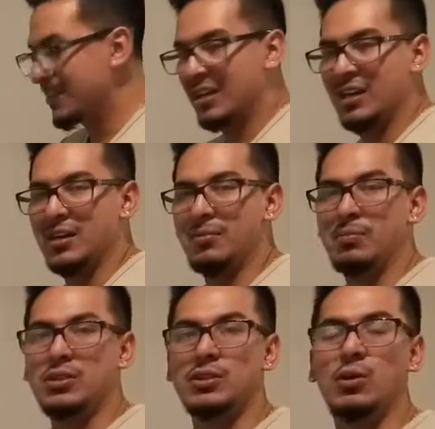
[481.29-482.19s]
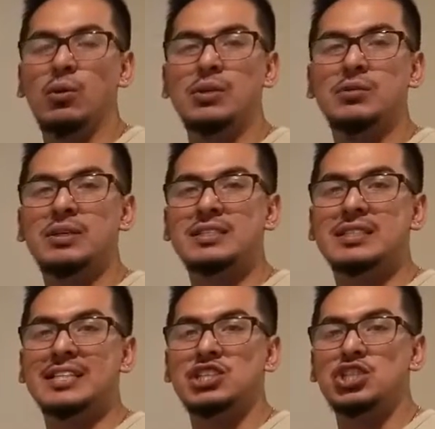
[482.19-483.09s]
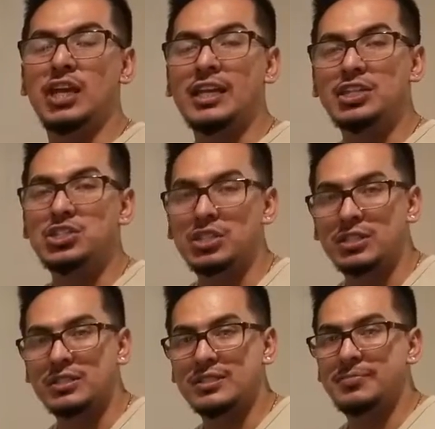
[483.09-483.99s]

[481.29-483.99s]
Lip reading: The only reason it changes